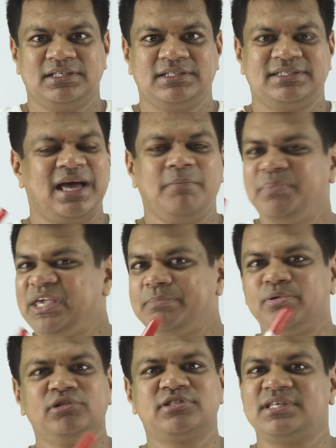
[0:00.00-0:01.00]
some
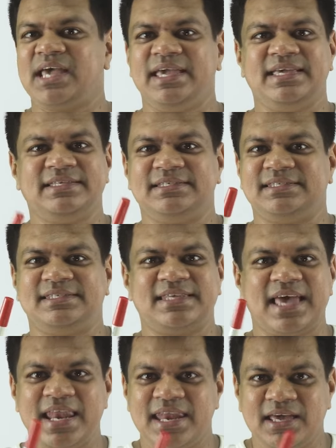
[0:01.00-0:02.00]
people say
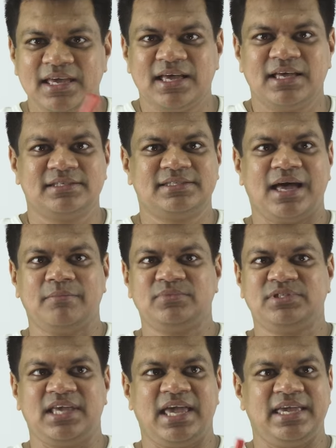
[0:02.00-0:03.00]
Z, some
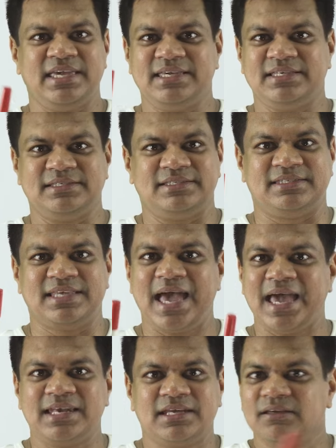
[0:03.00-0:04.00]
say
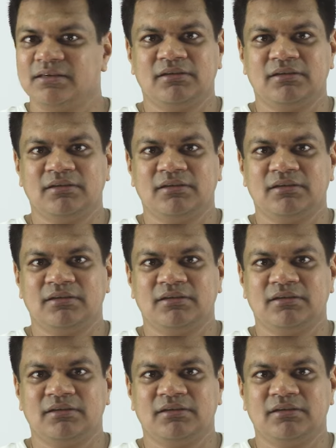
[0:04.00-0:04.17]
Z.